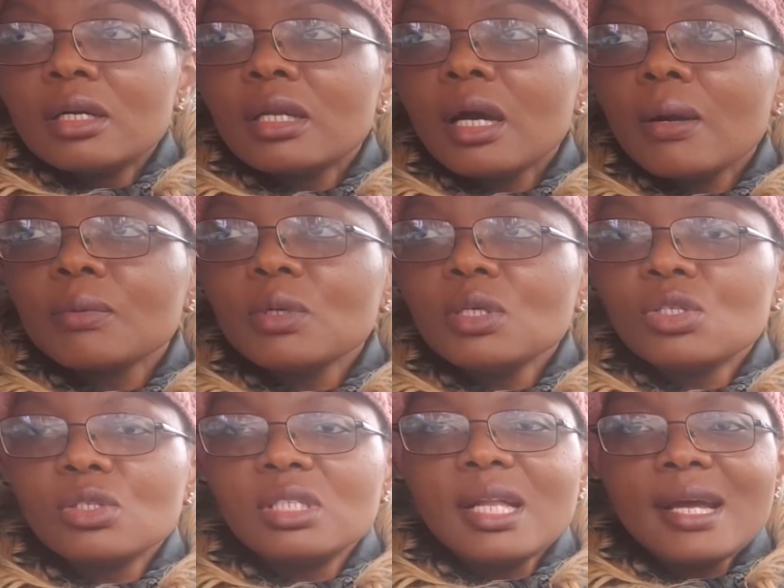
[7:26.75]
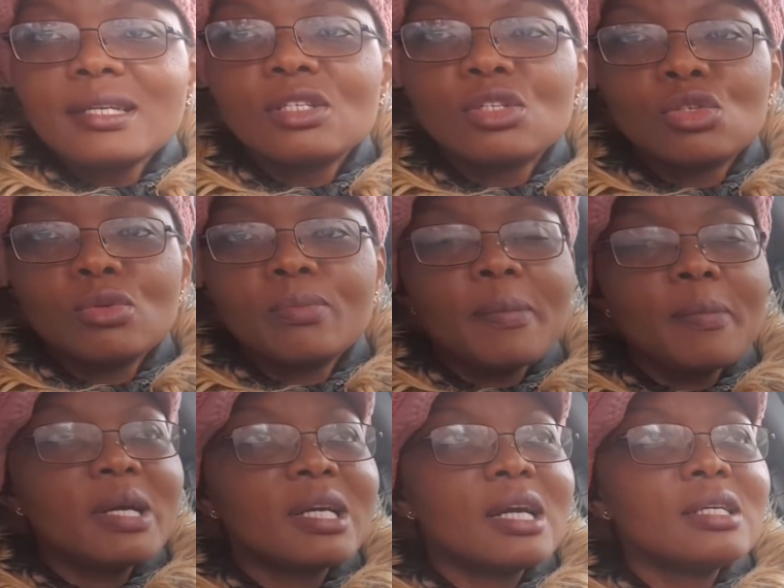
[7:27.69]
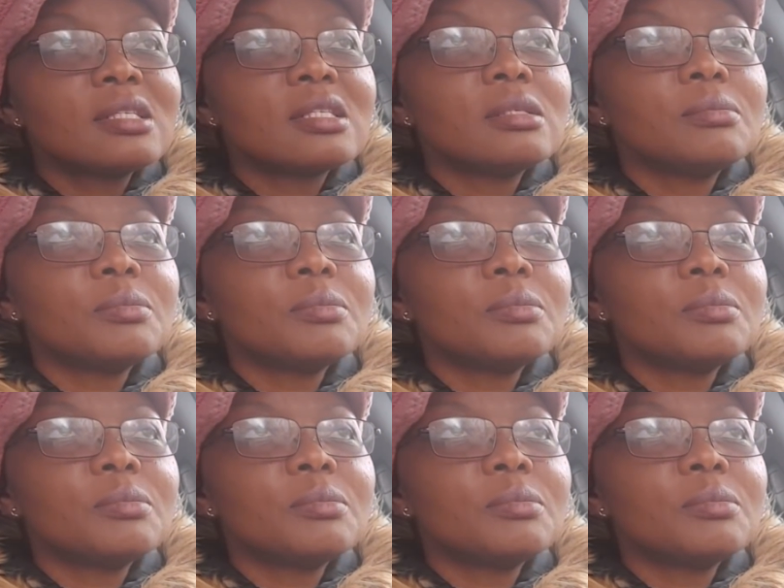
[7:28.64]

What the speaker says: Now I'm going to the next supermarket